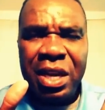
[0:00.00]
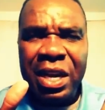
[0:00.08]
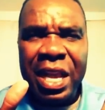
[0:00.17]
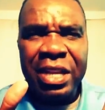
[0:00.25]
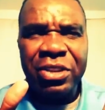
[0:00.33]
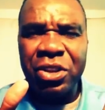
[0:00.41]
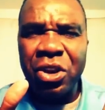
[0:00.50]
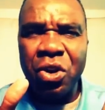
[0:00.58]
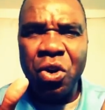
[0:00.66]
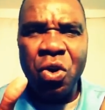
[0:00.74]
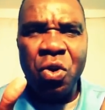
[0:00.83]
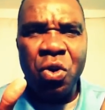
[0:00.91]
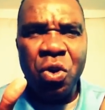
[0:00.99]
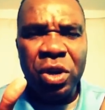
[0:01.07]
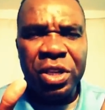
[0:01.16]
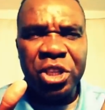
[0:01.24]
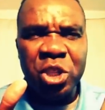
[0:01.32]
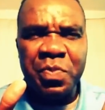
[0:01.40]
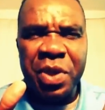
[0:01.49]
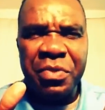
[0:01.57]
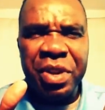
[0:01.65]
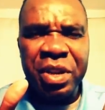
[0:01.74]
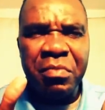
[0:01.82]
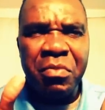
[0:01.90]
Let, O Holy
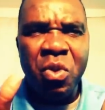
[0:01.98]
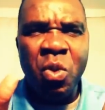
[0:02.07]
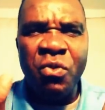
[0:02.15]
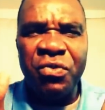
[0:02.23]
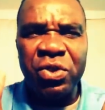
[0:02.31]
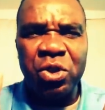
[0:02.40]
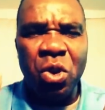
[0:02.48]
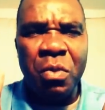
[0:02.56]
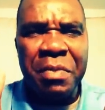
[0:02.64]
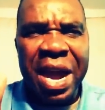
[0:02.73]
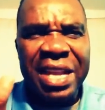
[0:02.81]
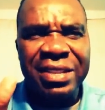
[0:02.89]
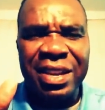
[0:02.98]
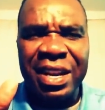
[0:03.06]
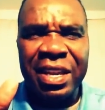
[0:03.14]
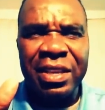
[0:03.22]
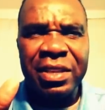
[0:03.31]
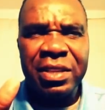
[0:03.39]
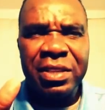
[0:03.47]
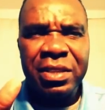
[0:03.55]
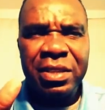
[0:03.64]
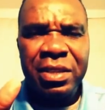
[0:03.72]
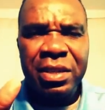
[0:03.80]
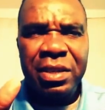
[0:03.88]
Spirit, move so mightily
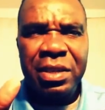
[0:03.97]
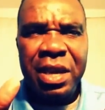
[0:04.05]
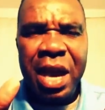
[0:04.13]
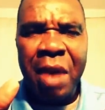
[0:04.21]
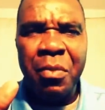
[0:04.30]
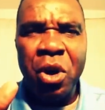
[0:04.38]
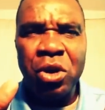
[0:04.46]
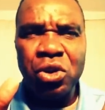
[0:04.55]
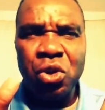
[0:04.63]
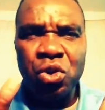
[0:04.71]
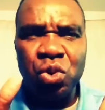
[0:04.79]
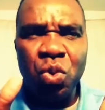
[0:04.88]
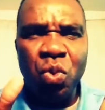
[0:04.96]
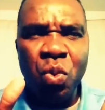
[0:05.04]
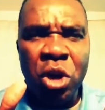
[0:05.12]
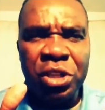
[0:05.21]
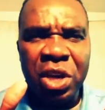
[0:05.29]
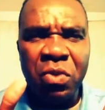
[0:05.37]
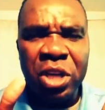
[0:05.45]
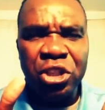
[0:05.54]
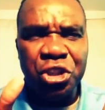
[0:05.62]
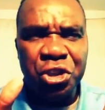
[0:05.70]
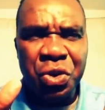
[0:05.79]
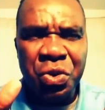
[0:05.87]
among those who watch our
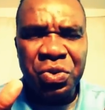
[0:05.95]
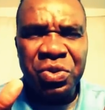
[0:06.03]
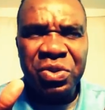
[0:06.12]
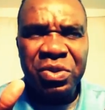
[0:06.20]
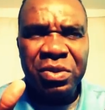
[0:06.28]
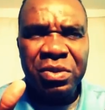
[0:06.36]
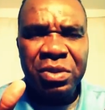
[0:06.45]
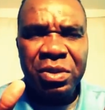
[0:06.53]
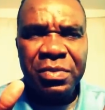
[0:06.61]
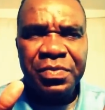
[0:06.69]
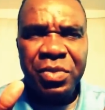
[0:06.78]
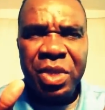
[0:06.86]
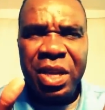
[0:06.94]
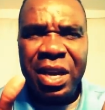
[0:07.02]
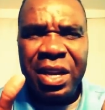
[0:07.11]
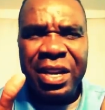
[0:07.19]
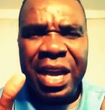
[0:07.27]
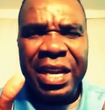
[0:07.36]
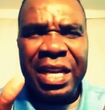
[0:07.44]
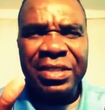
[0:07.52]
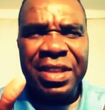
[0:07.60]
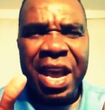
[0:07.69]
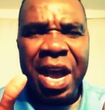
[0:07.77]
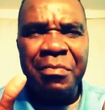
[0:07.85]
shows that
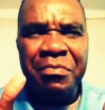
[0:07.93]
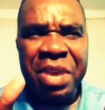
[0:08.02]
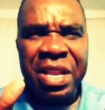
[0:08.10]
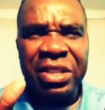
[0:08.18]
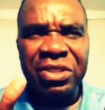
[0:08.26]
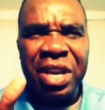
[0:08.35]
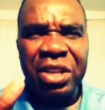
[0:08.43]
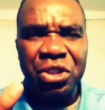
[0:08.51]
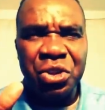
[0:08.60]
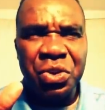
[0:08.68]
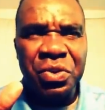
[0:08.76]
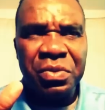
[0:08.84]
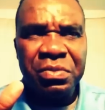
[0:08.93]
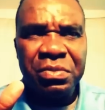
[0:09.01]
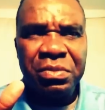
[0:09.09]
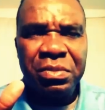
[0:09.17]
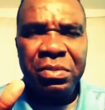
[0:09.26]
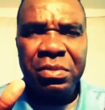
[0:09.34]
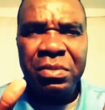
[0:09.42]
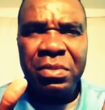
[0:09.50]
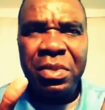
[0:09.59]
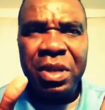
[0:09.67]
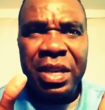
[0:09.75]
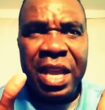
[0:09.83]
as they are ministered to,
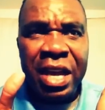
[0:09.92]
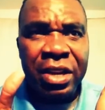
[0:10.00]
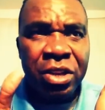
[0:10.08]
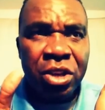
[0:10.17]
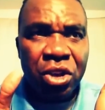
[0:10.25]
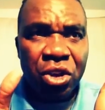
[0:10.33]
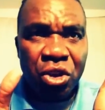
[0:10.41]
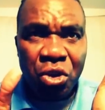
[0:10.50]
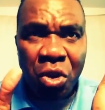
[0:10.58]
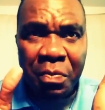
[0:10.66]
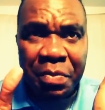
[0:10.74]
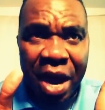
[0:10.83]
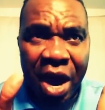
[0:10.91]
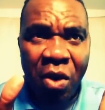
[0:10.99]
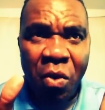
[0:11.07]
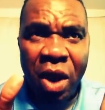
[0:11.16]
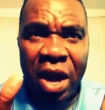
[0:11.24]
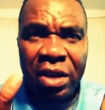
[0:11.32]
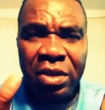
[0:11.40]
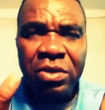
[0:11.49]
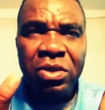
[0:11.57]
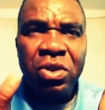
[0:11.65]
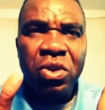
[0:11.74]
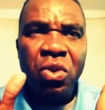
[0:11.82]
that your power
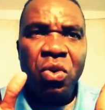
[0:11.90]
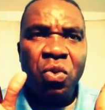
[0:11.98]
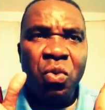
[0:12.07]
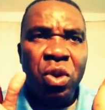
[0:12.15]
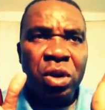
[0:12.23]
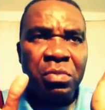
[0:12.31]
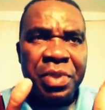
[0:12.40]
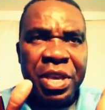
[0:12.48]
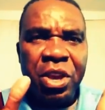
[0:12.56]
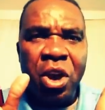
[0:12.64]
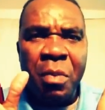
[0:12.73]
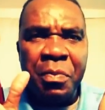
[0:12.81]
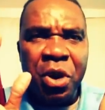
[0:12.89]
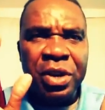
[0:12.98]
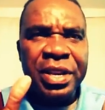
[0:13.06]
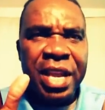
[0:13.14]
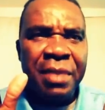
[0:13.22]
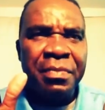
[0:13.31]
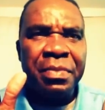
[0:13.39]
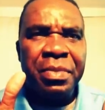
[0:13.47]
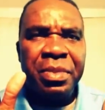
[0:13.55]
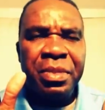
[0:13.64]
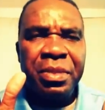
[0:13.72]
will be upon them